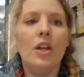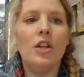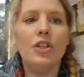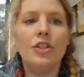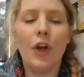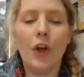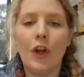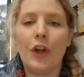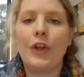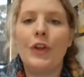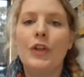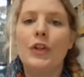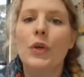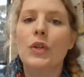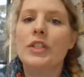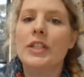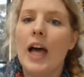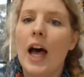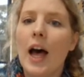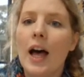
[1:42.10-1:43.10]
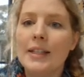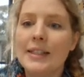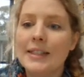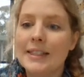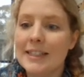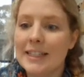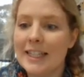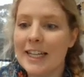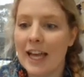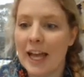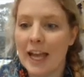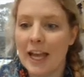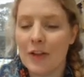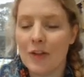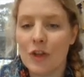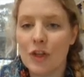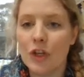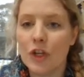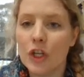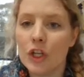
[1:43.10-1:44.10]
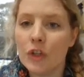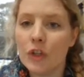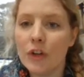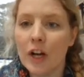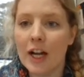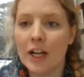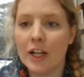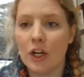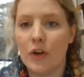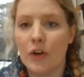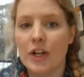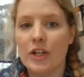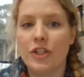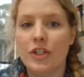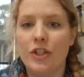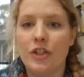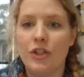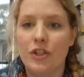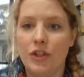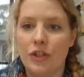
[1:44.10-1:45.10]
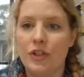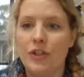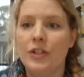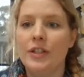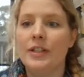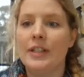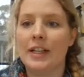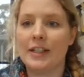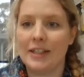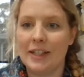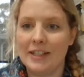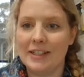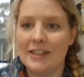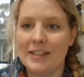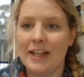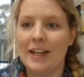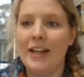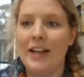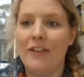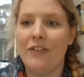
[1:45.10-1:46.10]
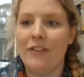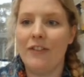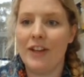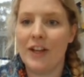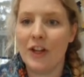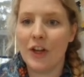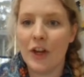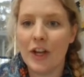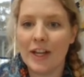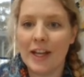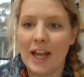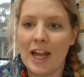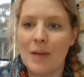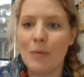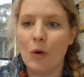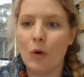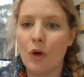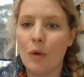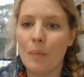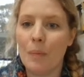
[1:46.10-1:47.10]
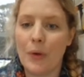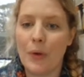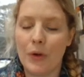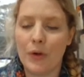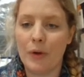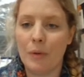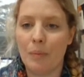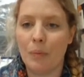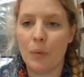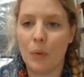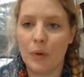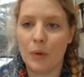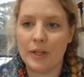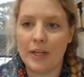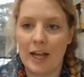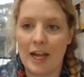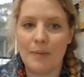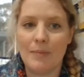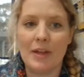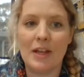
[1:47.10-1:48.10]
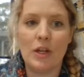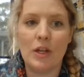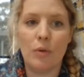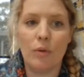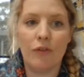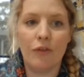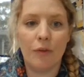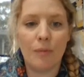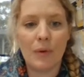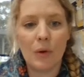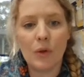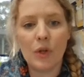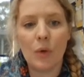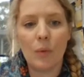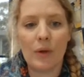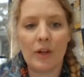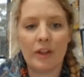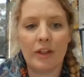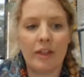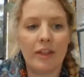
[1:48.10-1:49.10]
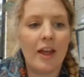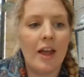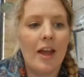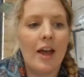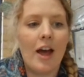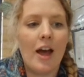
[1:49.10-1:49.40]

So, your task today, you are going to choose, as I said, a video game or a board game that you are familiar with.